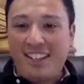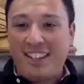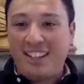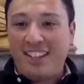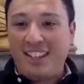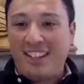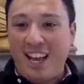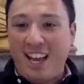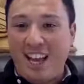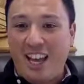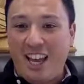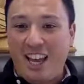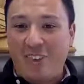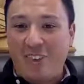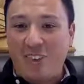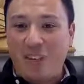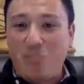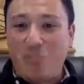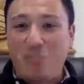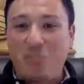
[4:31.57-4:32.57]
I have
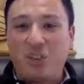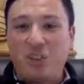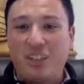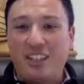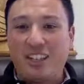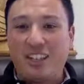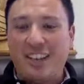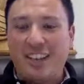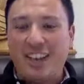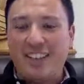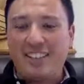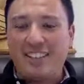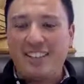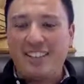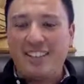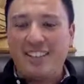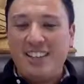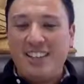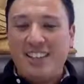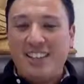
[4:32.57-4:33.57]
a couple trick kites.